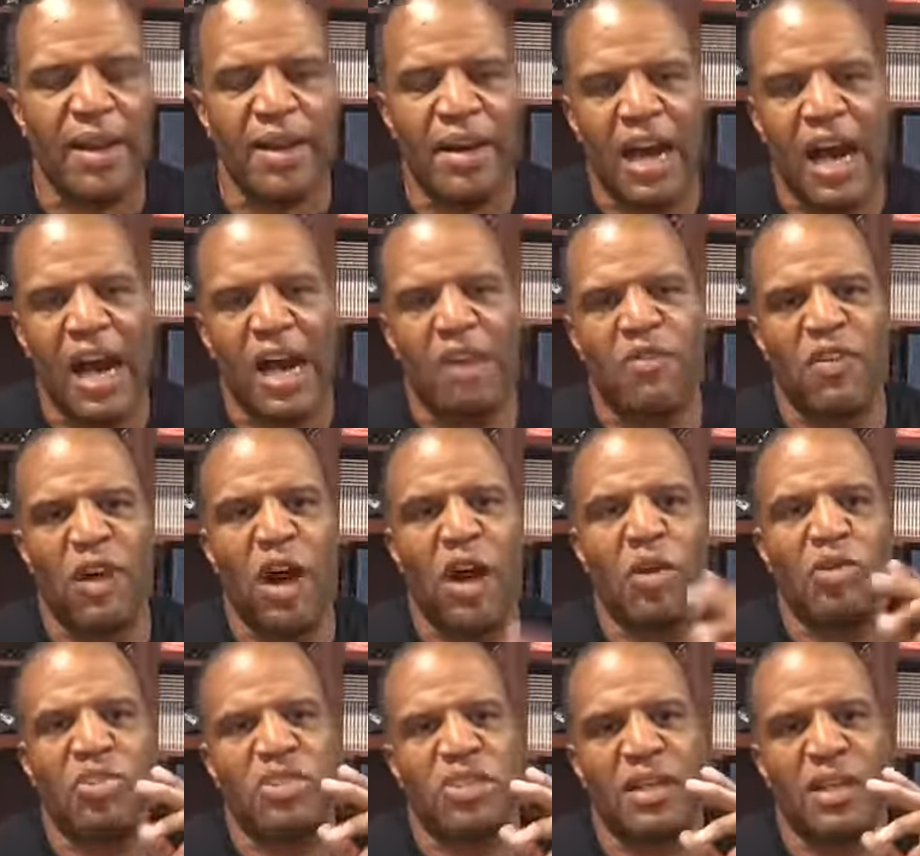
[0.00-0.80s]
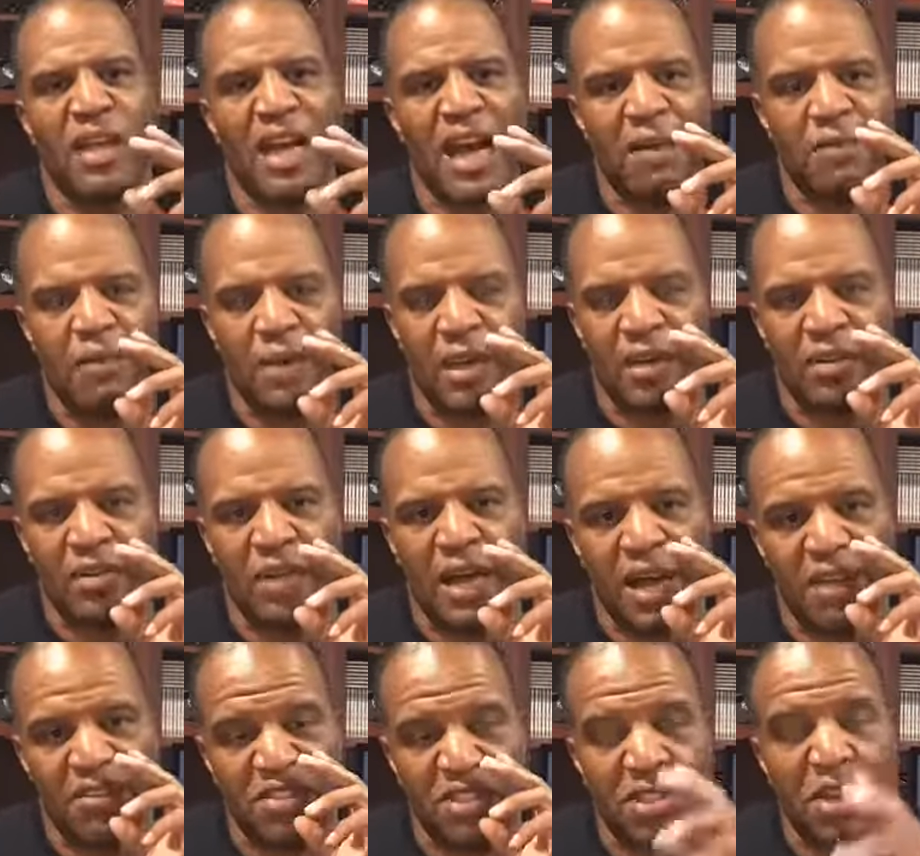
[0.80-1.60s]
I've
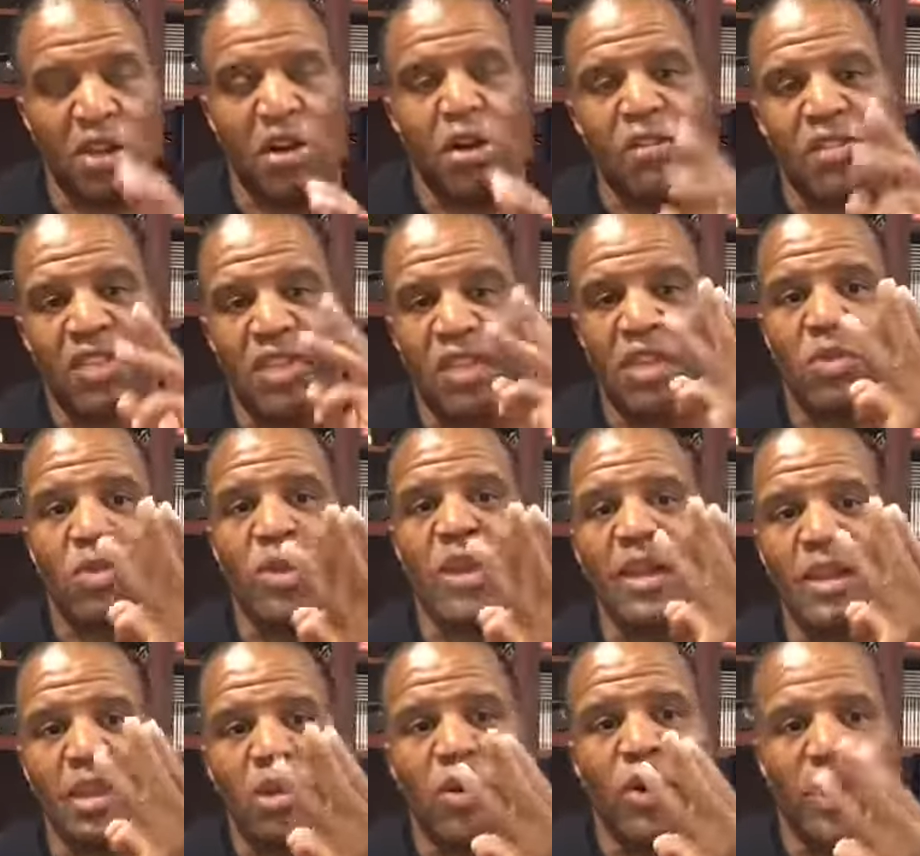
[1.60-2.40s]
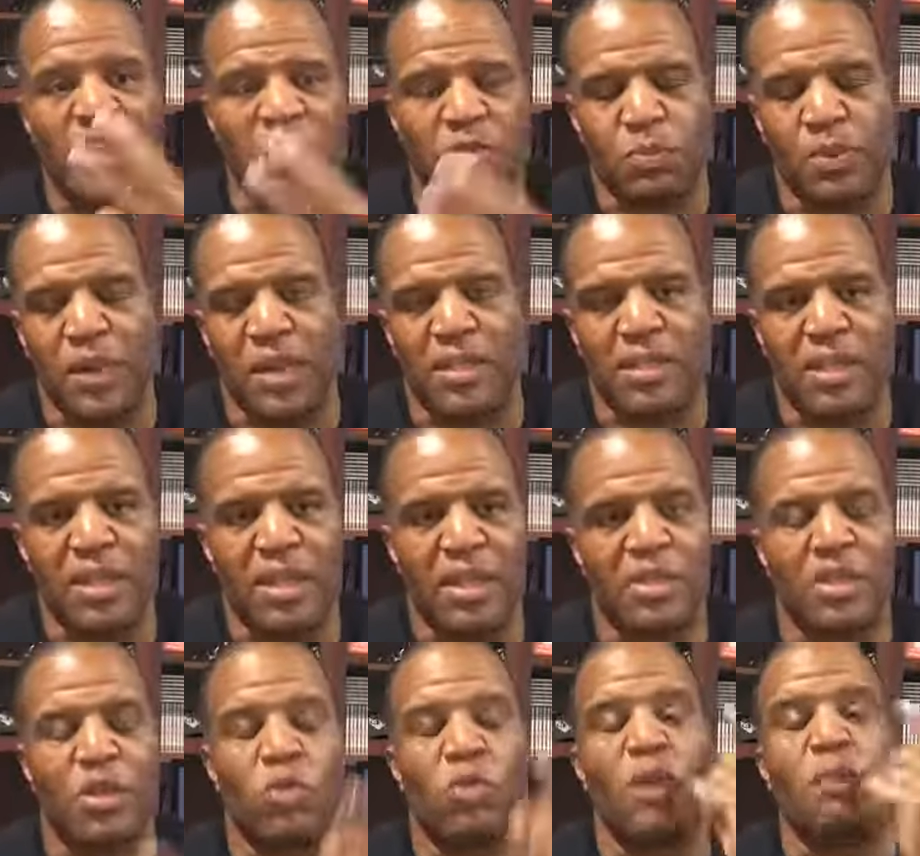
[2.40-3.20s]
served 3 U.S.
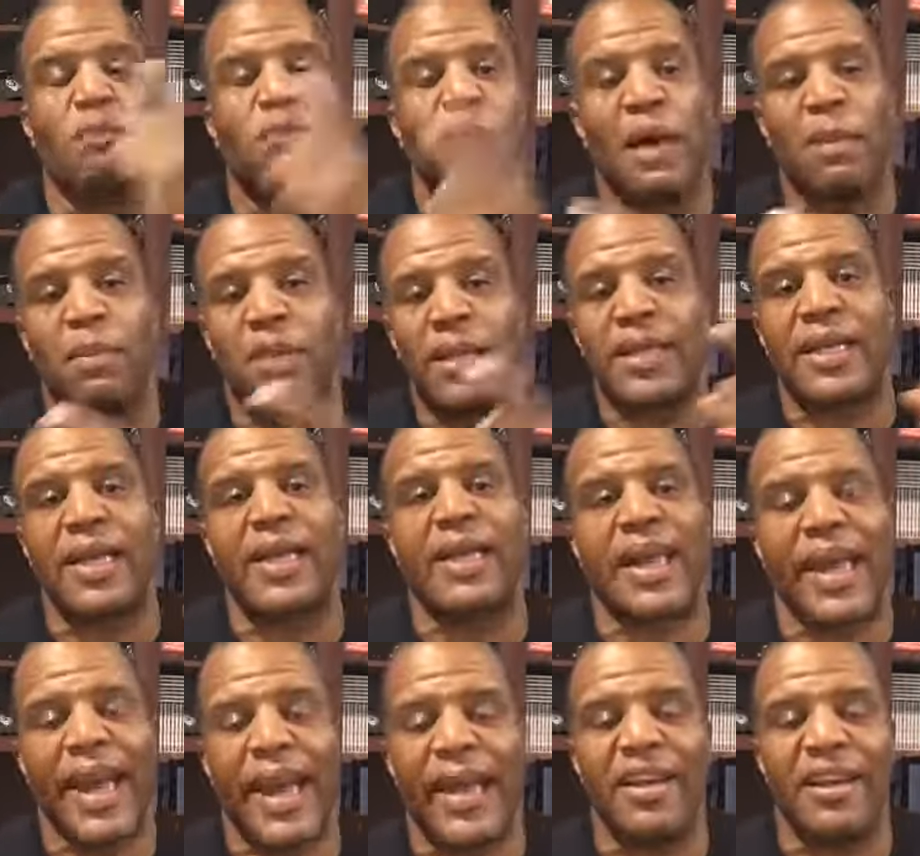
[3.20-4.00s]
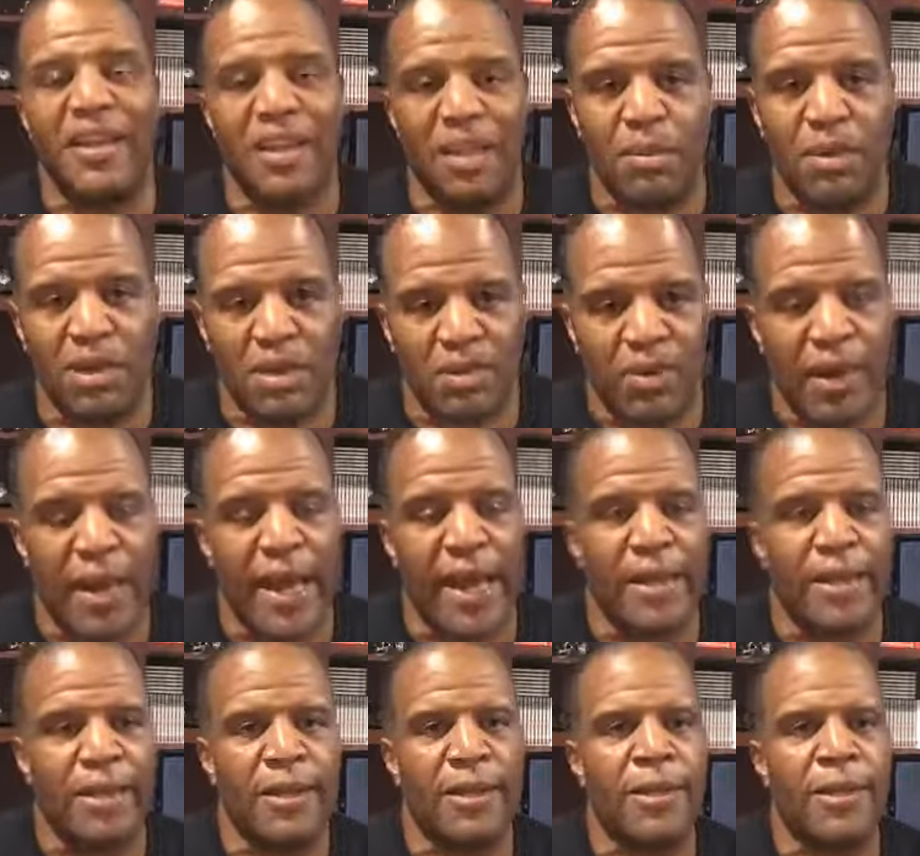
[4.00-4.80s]
presidents, Republican and Democrat.